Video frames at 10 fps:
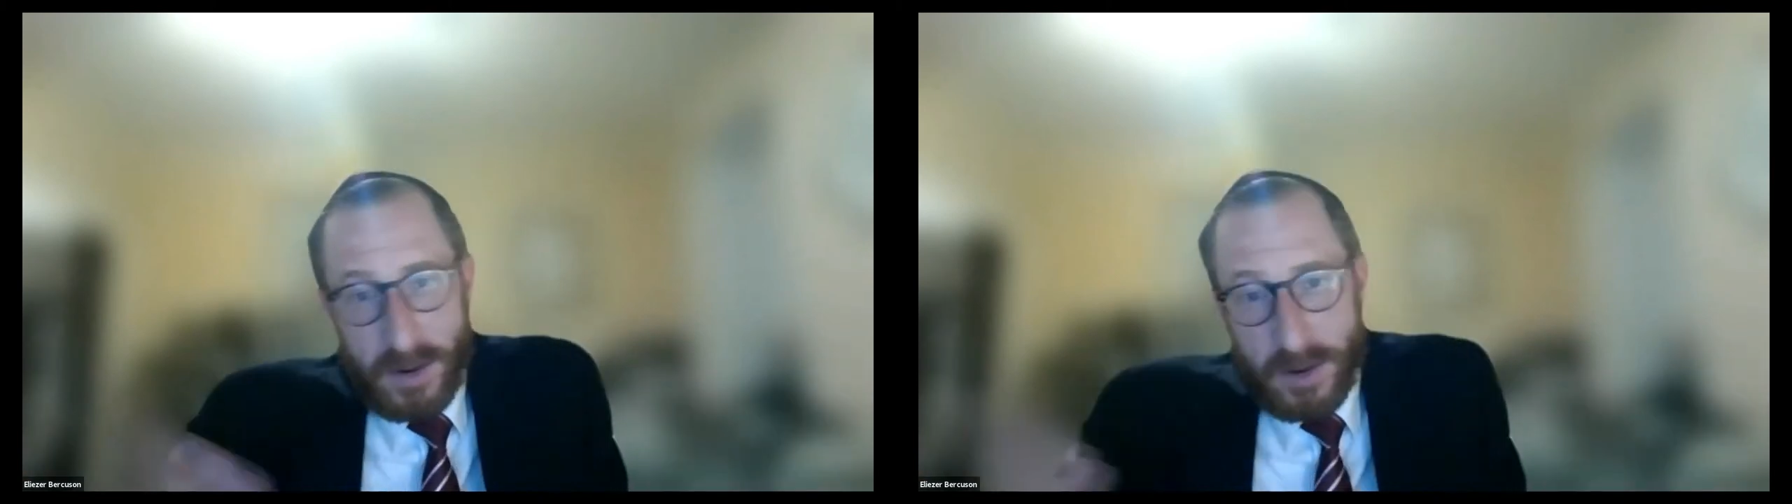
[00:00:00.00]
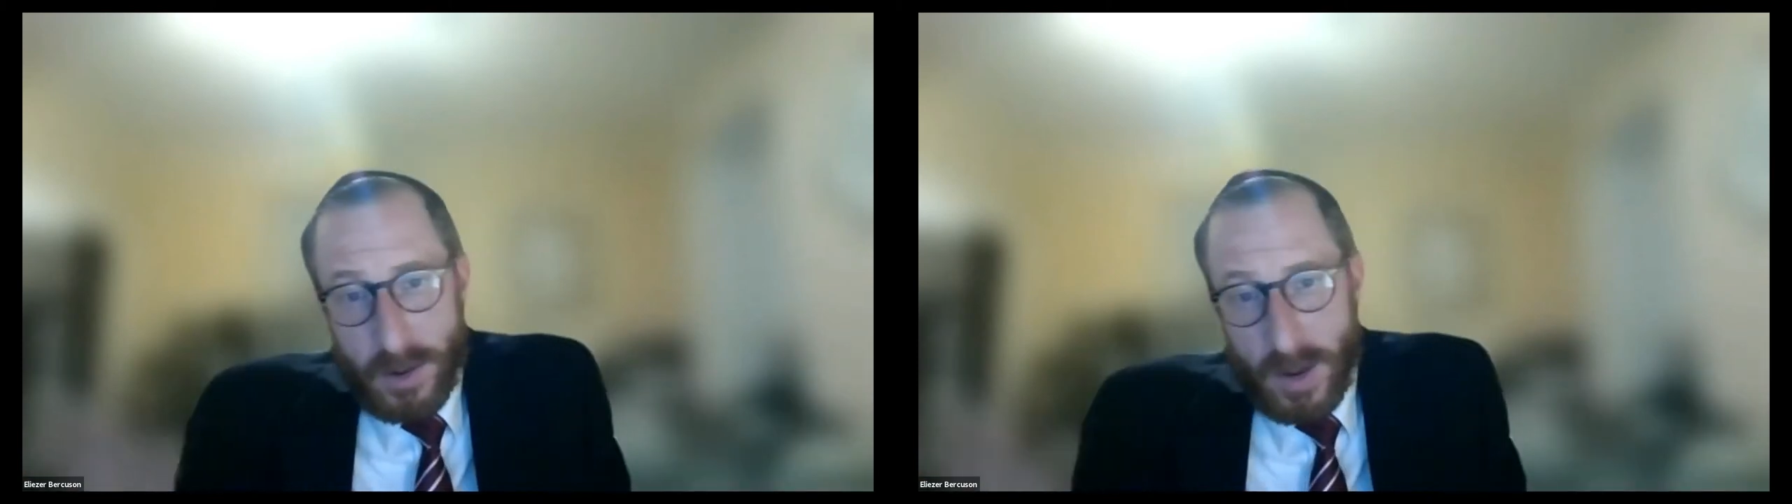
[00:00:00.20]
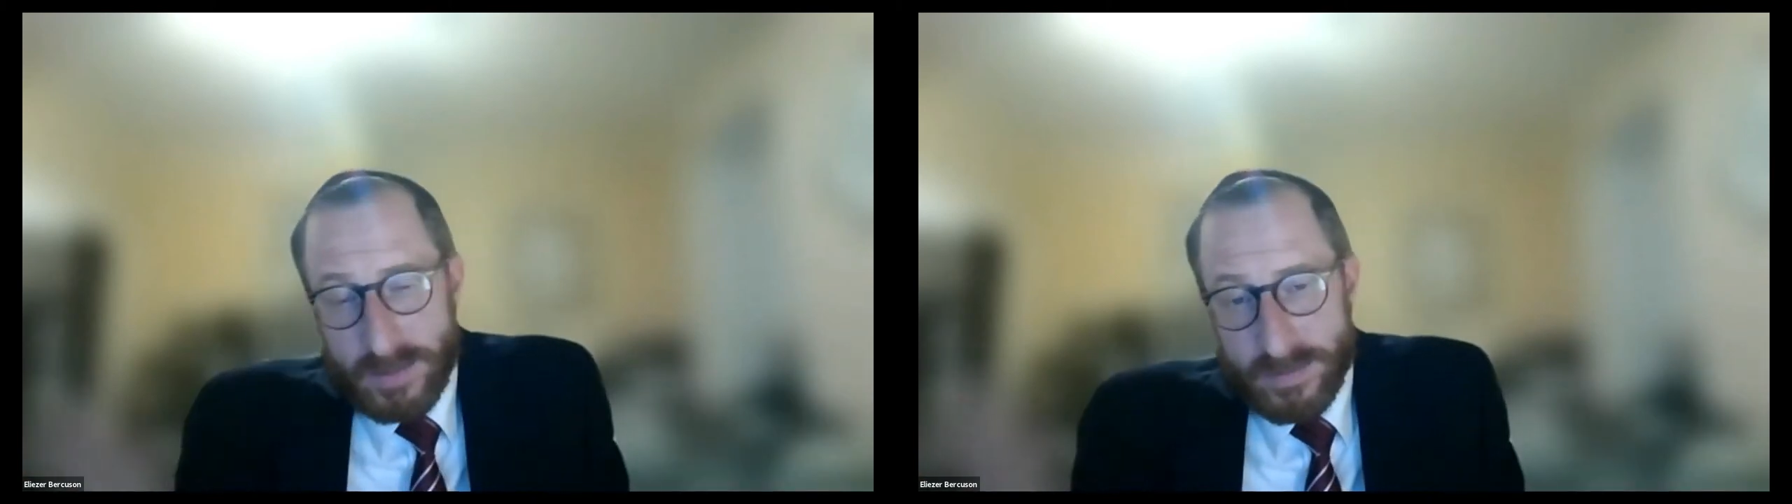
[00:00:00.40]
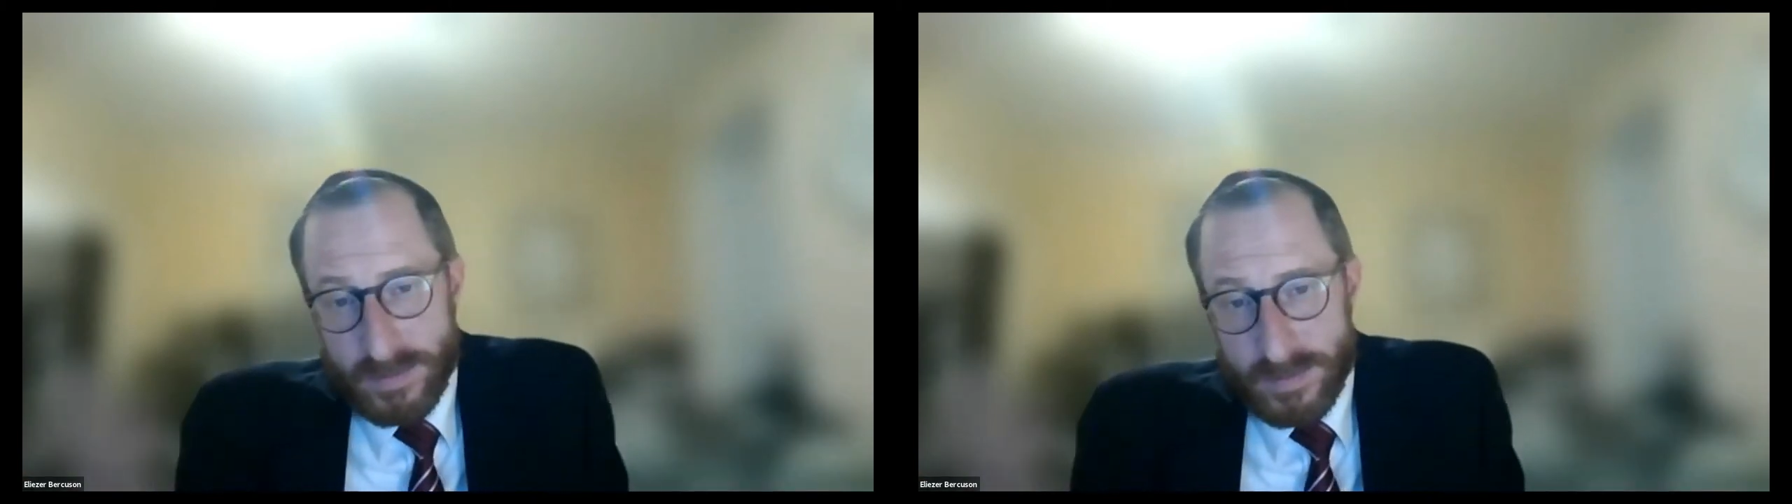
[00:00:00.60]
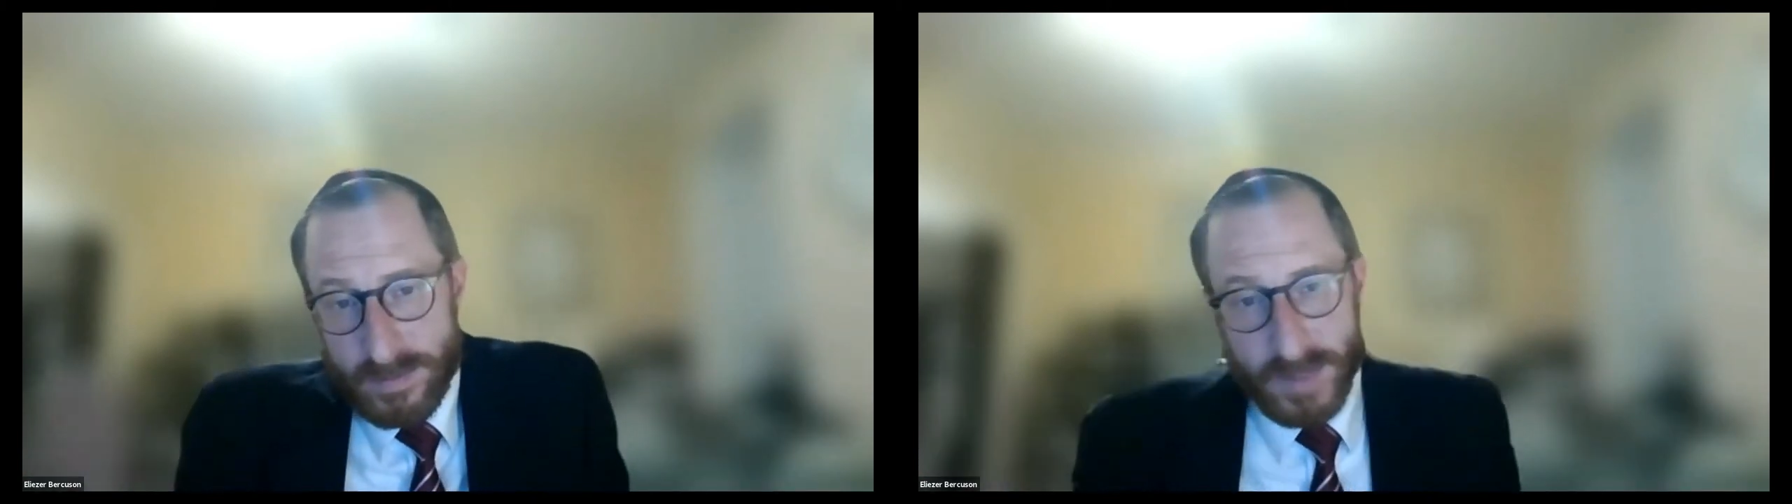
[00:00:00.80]
don't
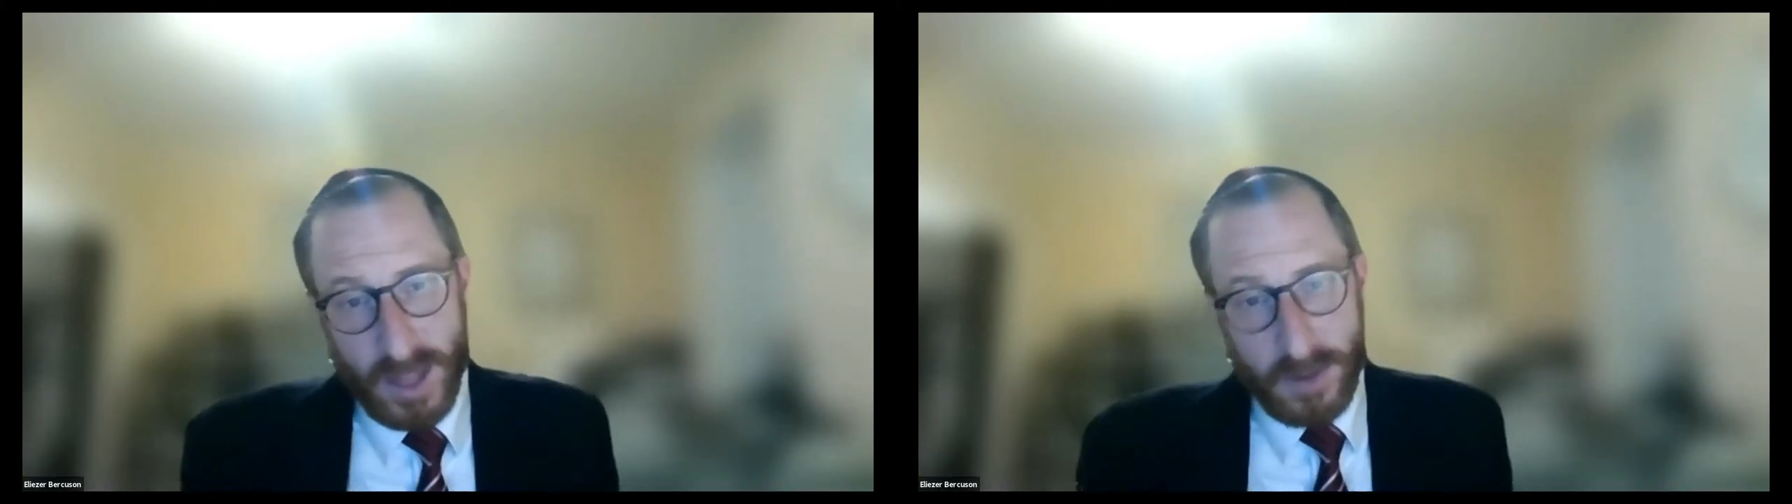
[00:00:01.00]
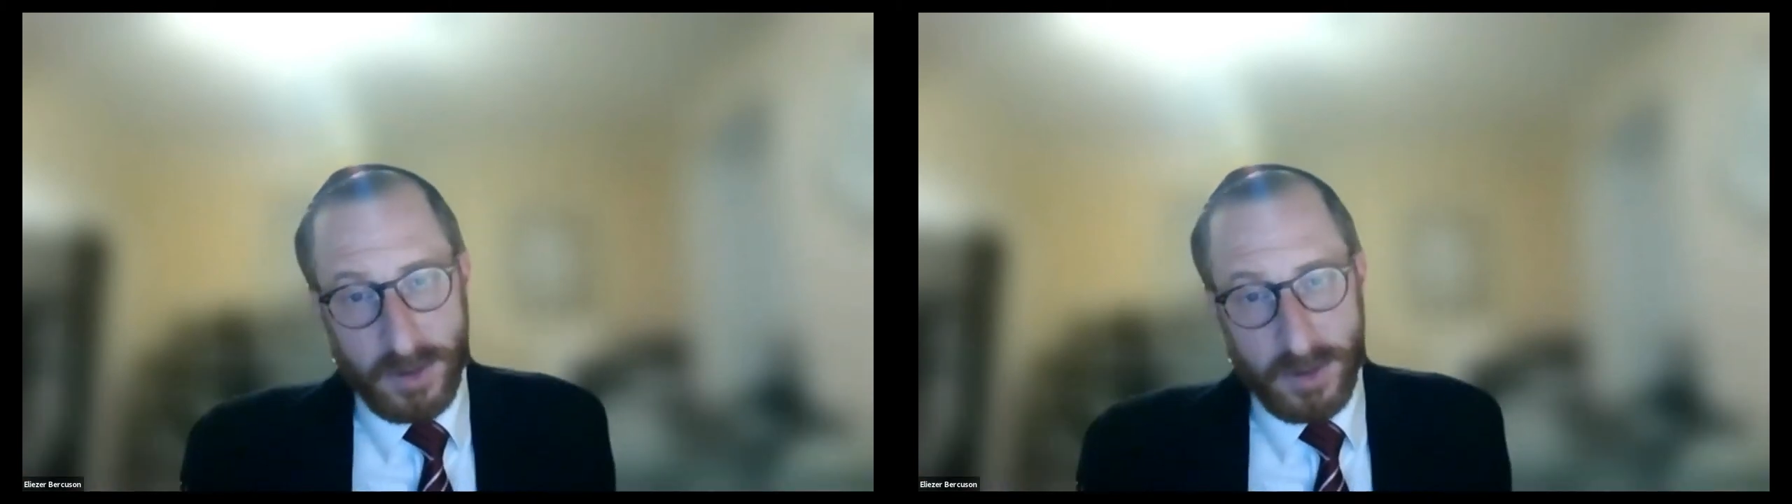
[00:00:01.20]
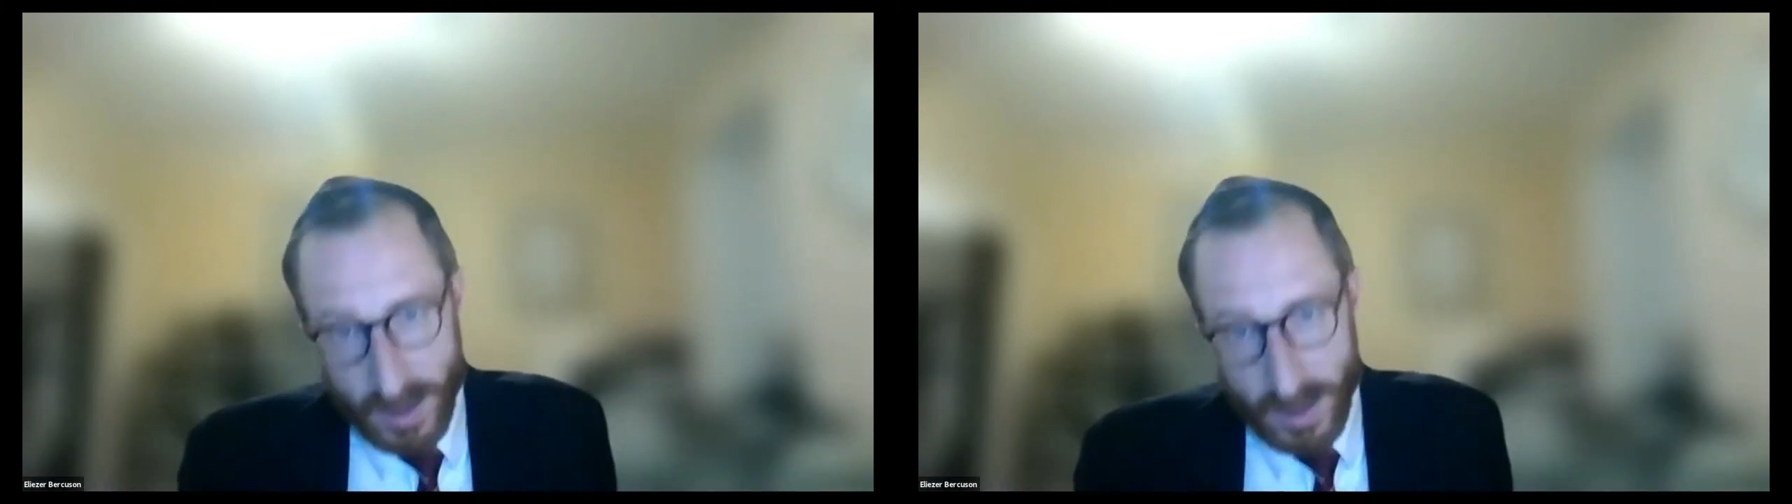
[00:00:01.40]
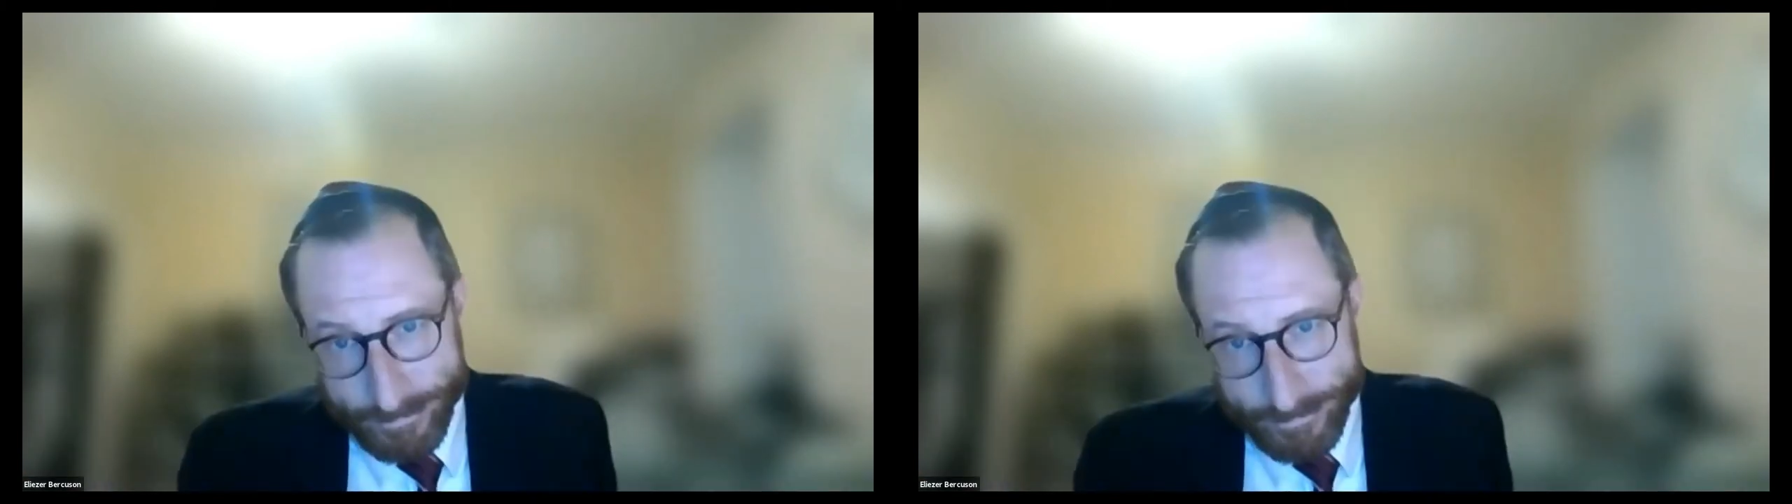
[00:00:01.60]
know why.